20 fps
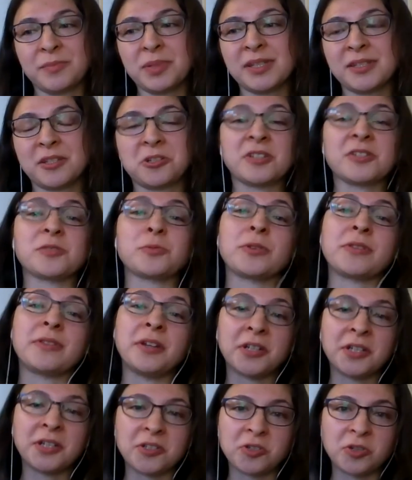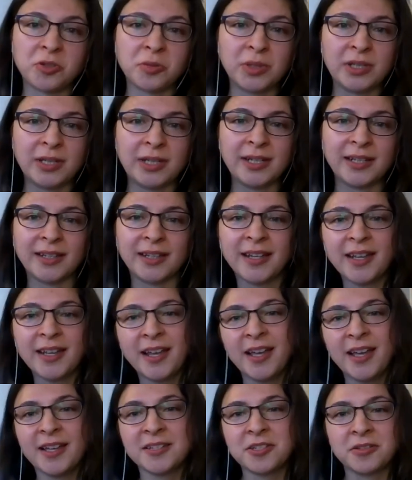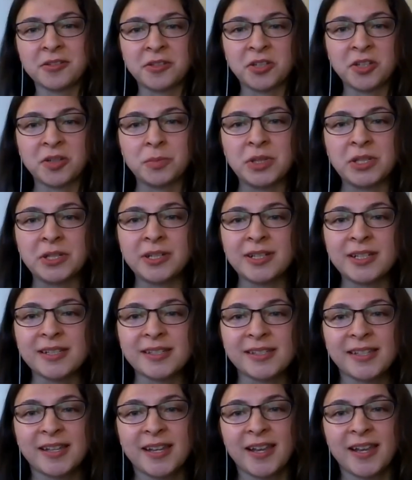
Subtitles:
positions where they're contributing to their communities?